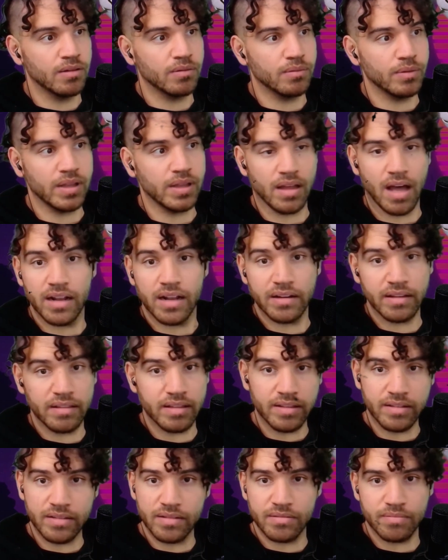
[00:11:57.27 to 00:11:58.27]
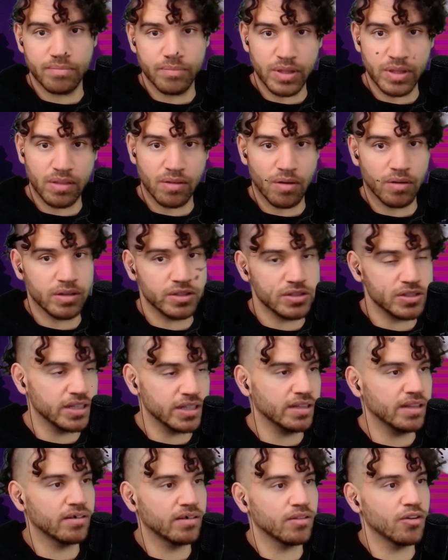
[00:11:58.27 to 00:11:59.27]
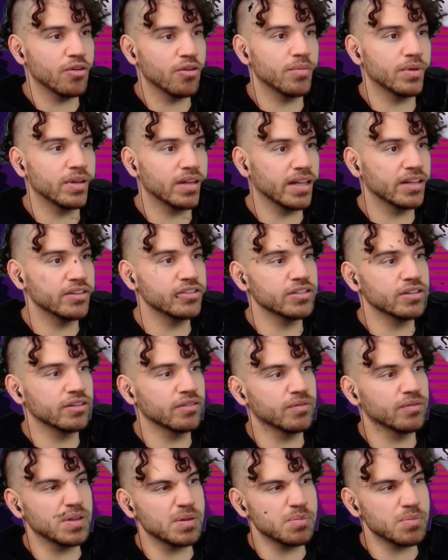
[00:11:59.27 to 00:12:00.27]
with, under this mythology, this urban legend of it